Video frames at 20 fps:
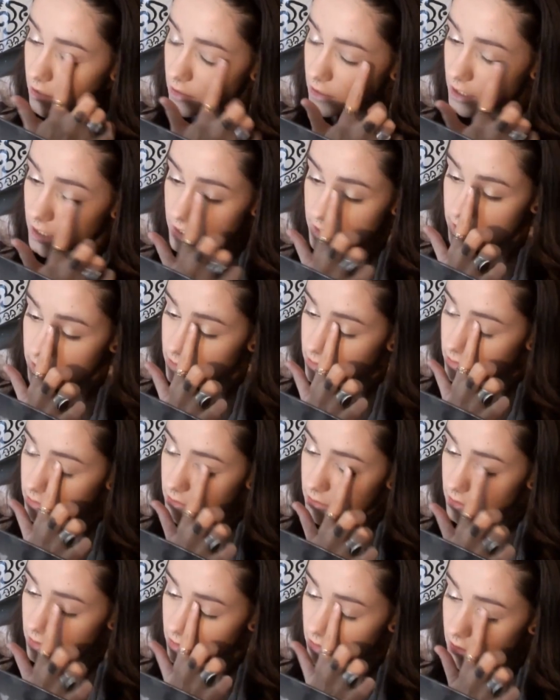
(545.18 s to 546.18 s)

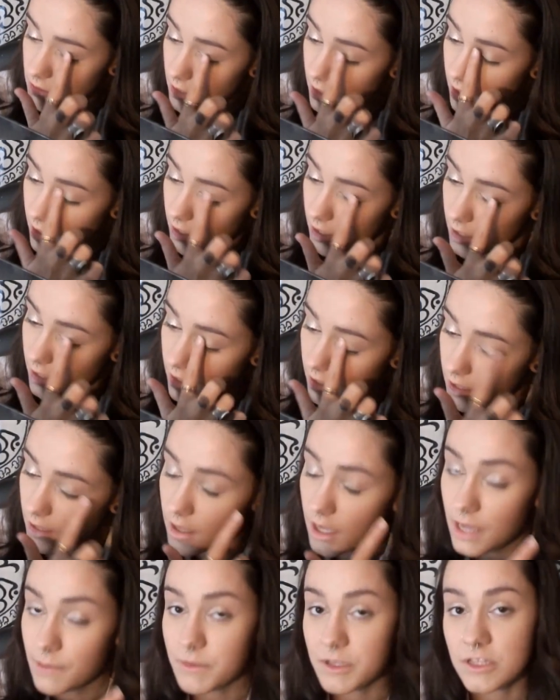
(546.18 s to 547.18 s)

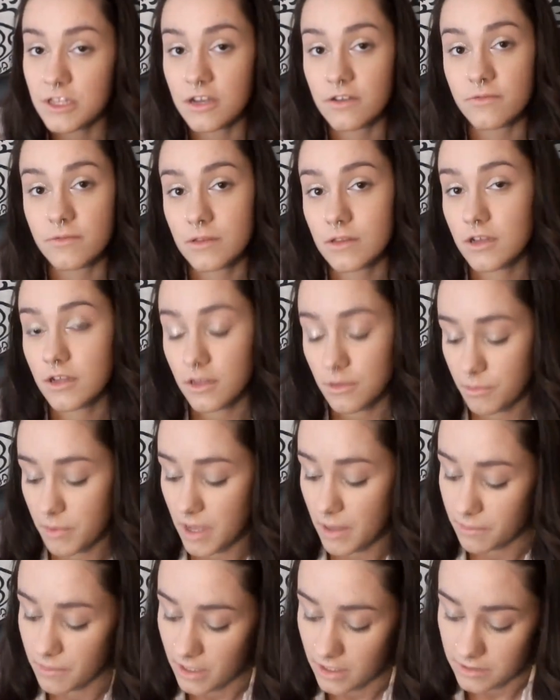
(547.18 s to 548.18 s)
I'm in love with
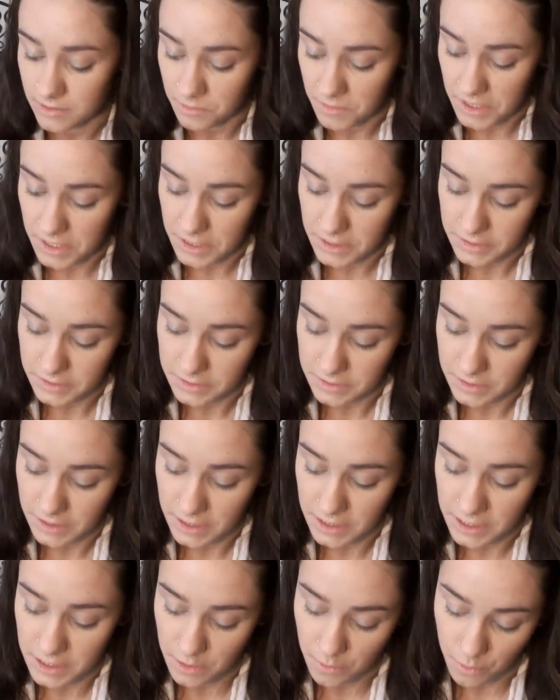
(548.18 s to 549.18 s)
ColourPop cosmetics.
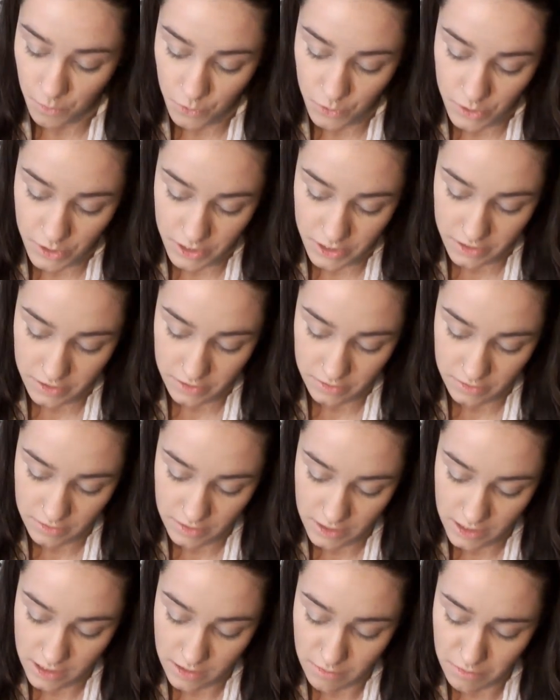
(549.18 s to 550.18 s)
I need more.
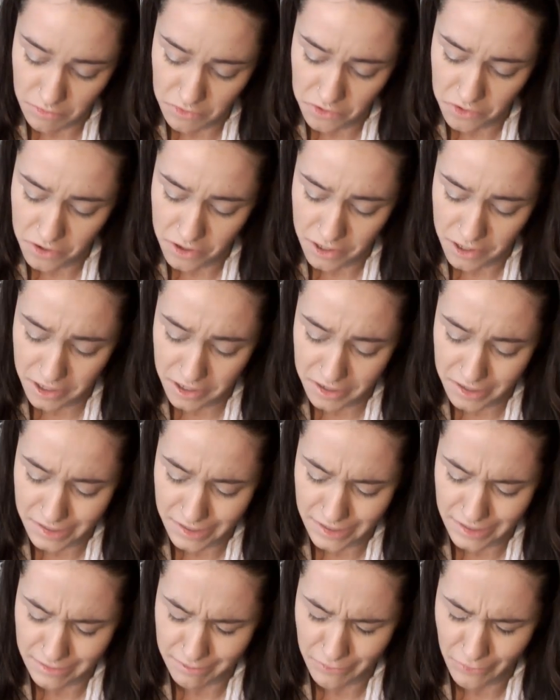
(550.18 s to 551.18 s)
I need
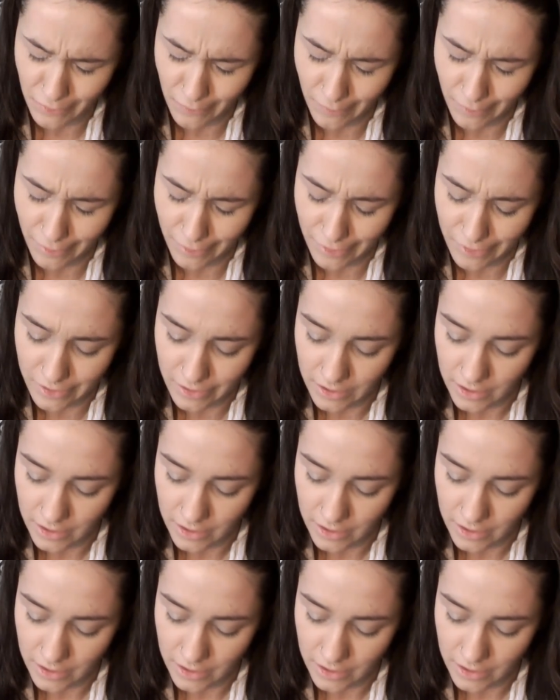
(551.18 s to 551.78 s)
more.